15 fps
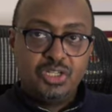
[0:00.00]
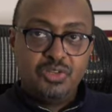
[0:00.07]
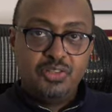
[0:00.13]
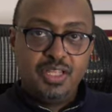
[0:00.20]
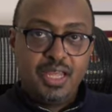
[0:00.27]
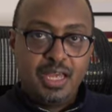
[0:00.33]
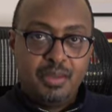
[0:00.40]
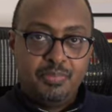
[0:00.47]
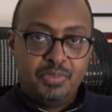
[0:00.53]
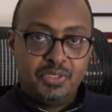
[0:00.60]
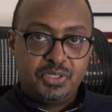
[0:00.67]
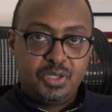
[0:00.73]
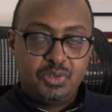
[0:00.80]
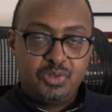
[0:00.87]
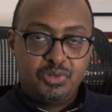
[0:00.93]
to the
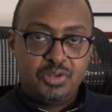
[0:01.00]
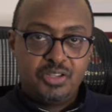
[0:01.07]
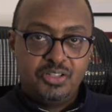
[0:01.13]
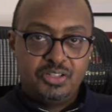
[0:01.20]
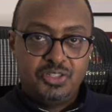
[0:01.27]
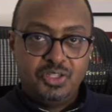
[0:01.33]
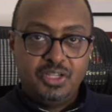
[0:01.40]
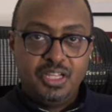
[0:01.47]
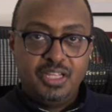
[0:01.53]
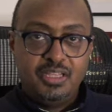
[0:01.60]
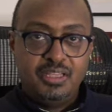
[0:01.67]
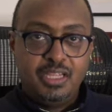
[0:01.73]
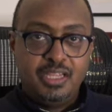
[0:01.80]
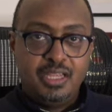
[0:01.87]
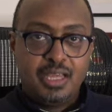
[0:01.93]
episode
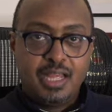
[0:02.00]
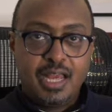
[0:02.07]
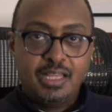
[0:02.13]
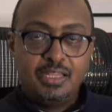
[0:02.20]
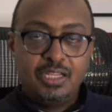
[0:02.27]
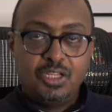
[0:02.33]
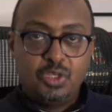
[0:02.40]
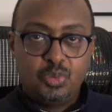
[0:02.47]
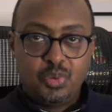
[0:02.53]
concerning the Yekatit